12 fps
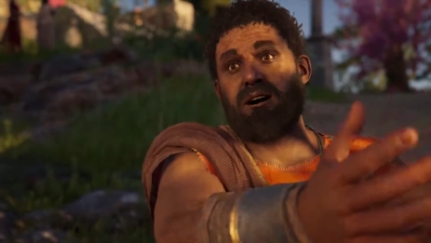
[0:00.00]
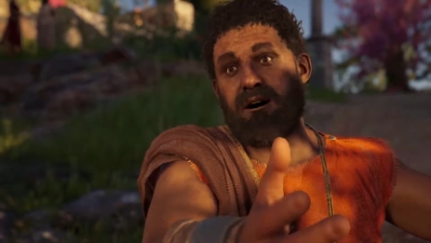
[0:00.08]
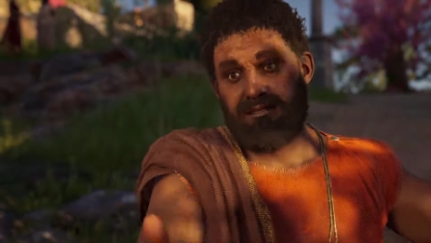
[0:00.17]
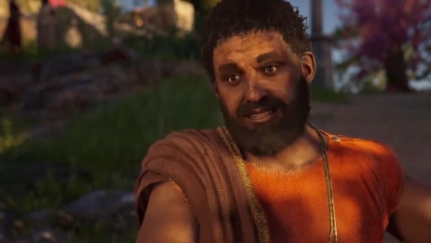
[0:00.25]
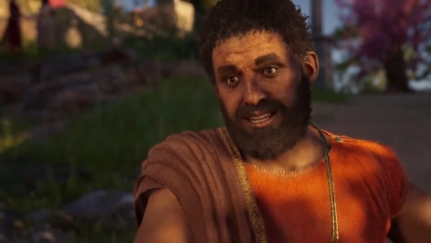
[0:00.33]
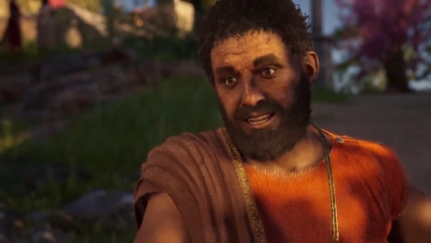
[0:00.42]

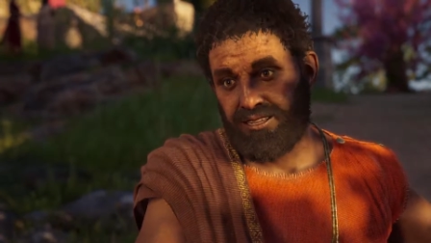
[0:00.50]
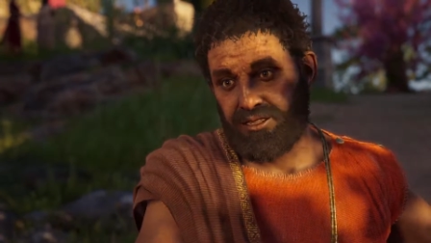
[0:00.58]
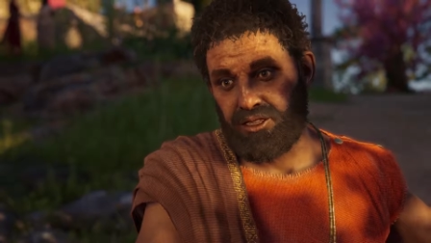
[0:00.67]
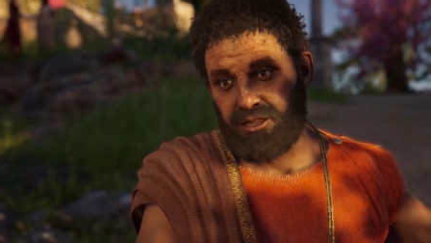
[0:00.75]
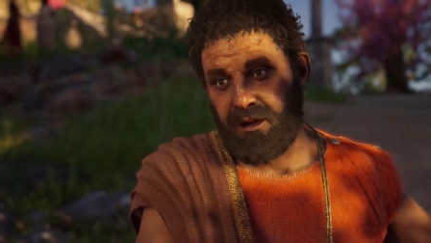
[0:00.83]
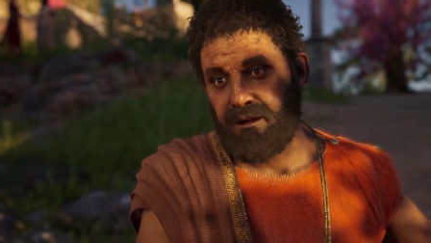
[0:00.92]
lovely.
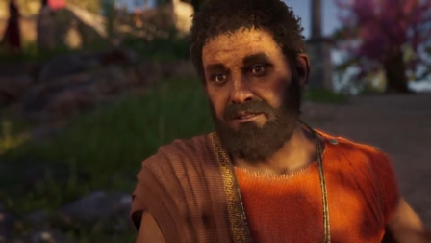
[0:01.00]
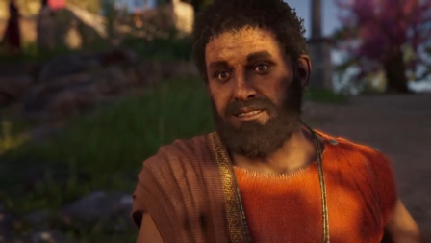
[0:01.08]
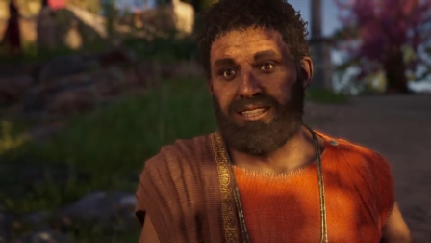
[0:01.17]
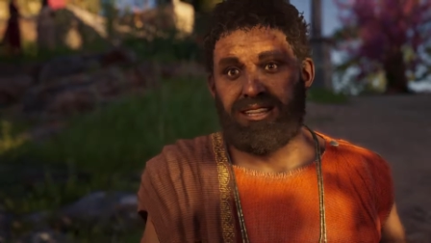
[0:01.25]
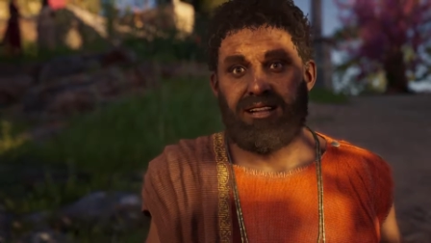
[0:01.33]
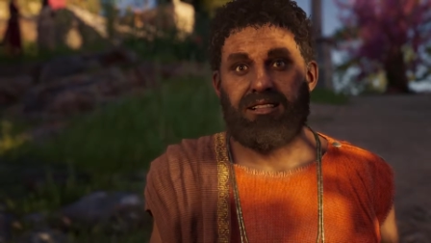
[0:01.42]

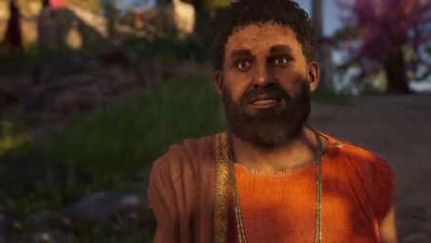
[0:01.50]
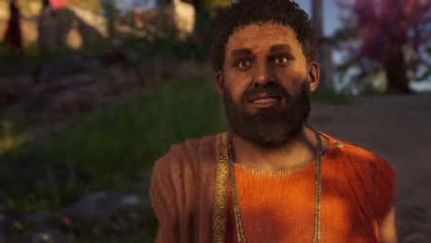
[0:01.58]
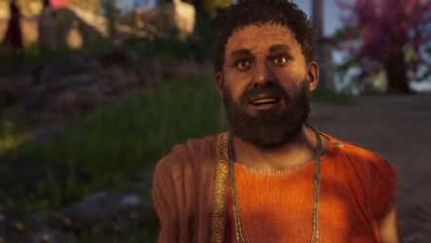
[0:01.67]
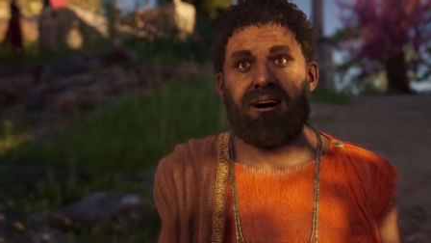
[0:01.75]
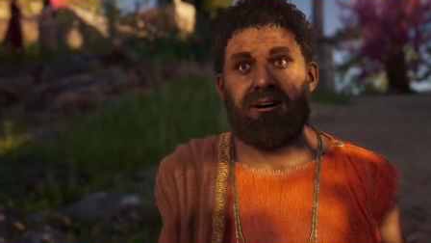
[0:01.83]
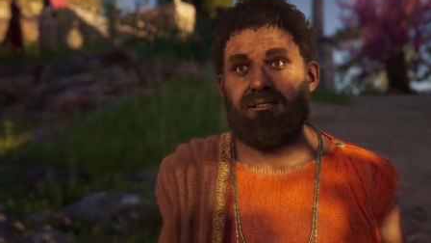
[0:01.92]
Lovely and
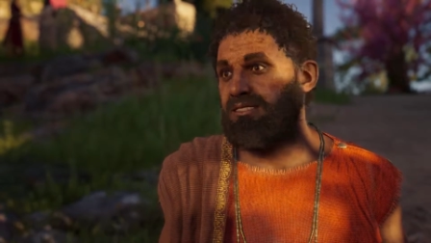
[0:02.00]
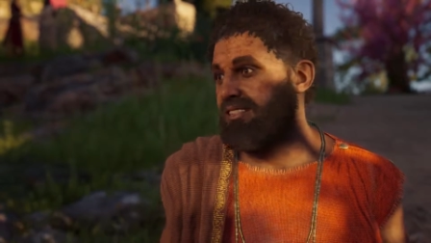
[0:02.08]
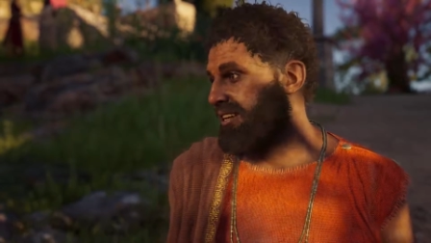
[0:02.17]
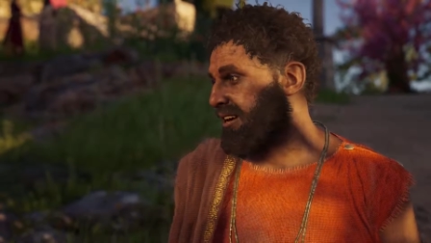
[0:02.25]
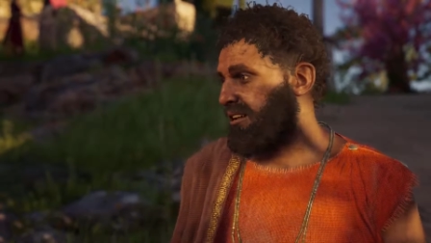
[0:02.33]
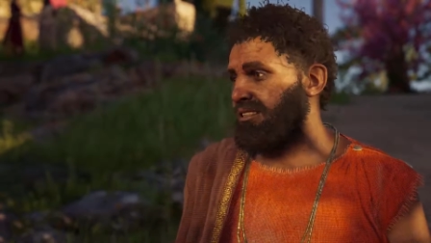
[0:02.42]

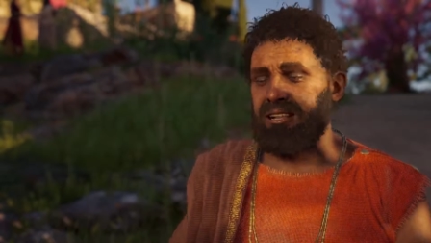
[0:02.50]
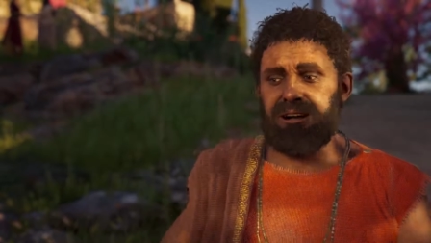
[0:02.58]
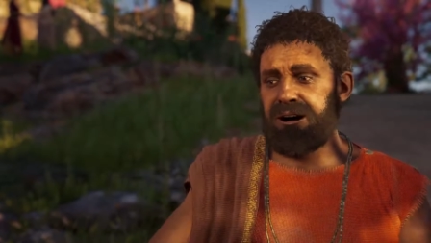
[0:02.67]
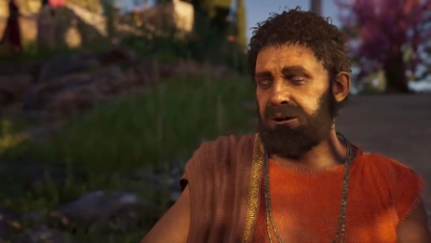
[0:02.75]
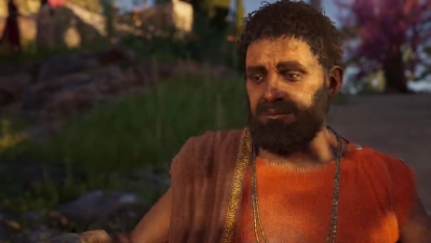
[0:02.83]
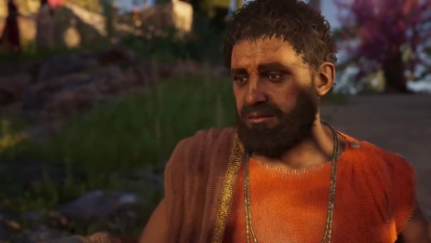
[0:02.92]
lively and,
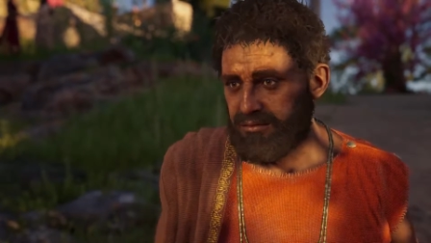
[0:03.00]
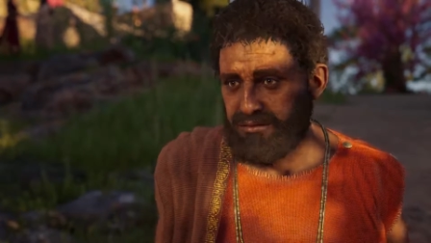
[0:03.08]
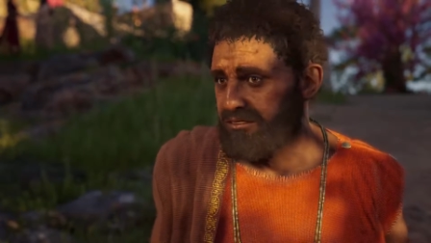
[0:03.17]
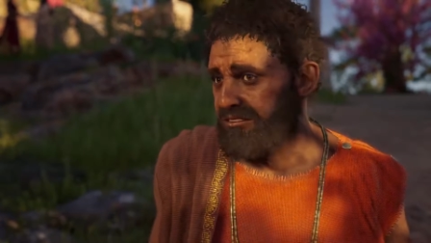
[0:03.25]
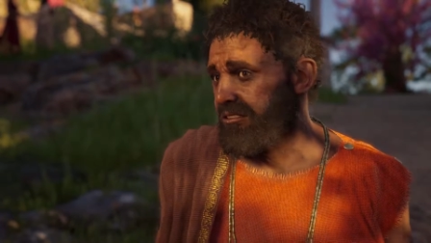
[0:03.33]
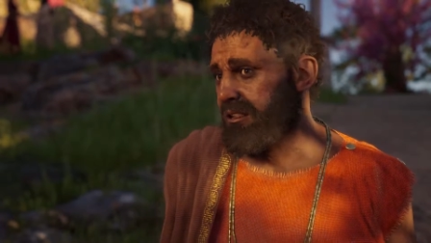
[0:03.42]

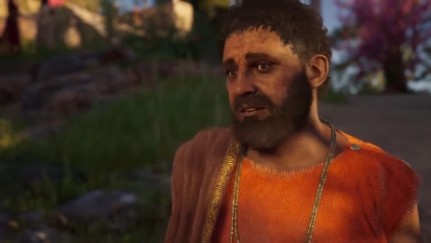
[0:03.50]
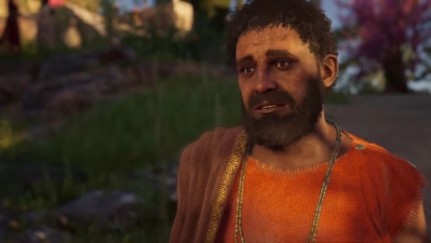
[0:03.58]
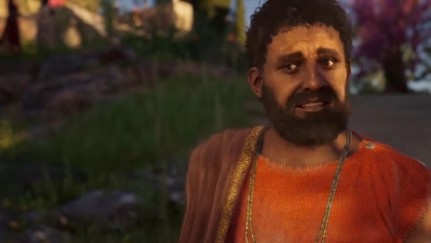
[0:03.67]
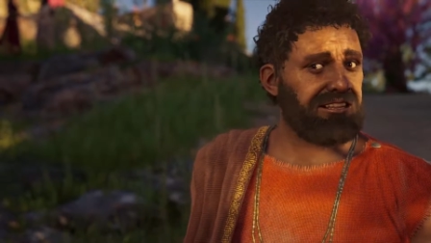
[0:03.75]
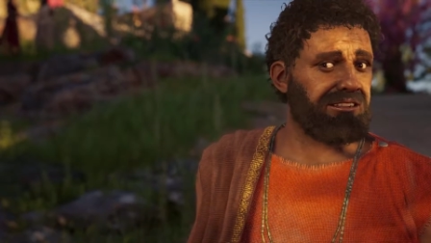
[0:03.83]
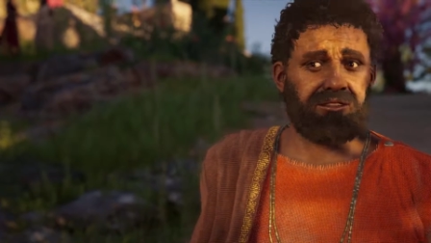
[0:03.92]
I'm
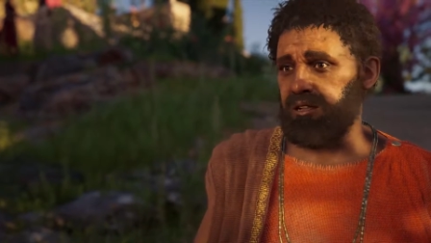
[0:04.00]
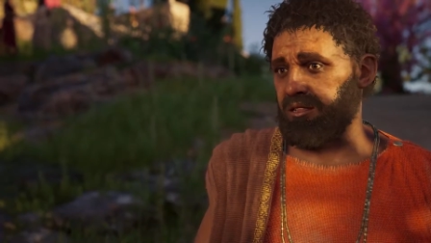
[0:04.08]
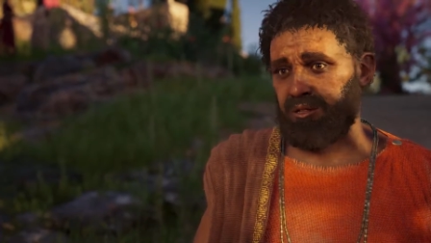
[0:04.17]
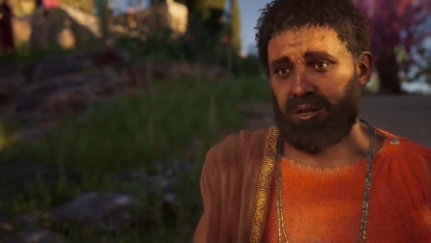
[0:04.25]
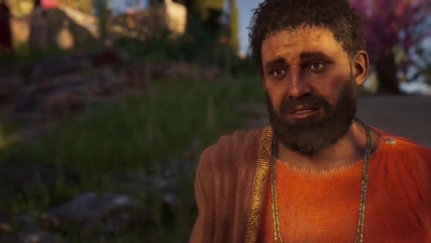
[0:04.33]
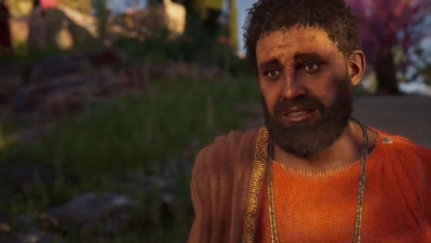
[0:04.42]
sorry,
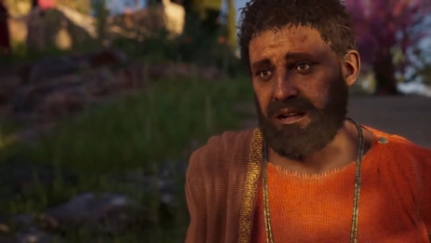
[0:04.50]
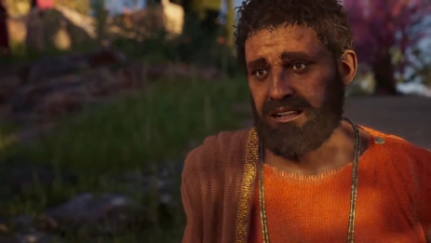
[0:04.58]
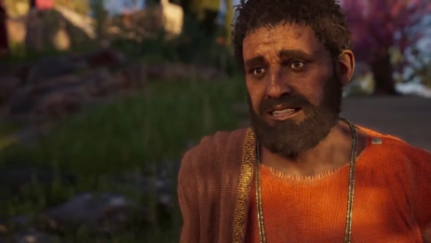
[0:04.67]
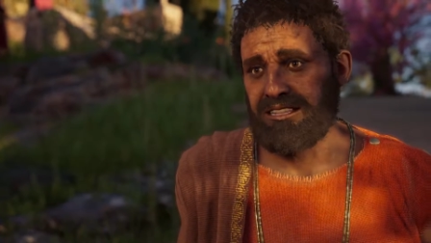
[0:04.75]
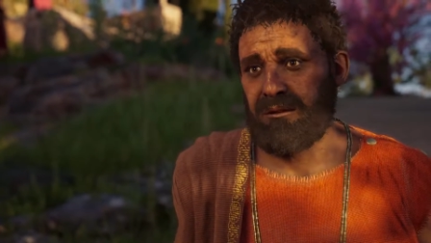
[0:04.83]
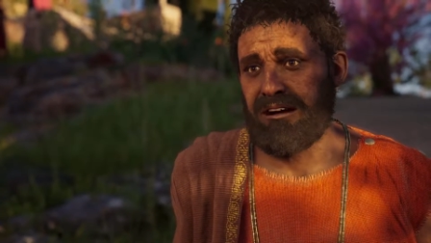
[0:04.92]
what were we
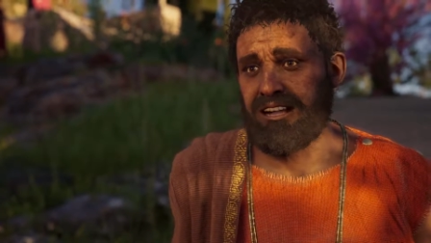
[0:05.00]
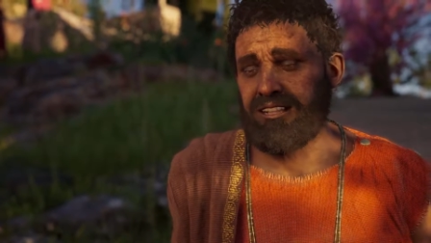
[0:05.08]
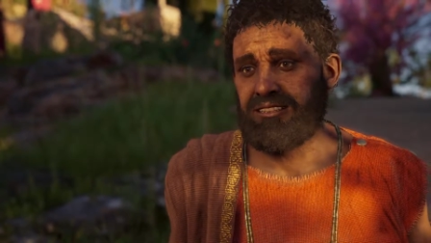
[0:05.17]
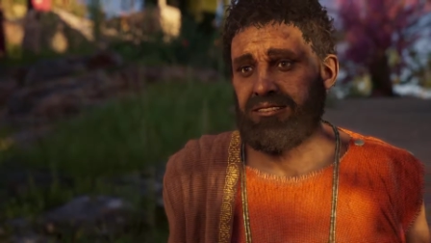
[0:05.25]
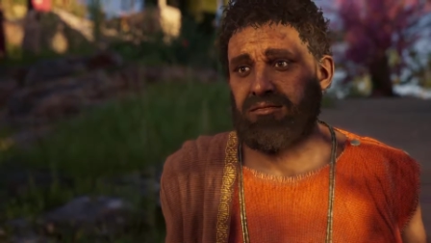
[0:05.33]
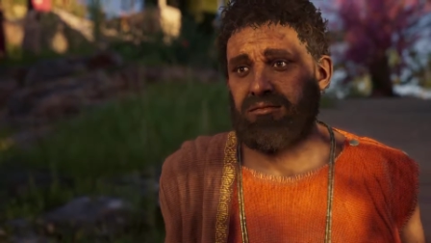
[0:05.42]
talking about?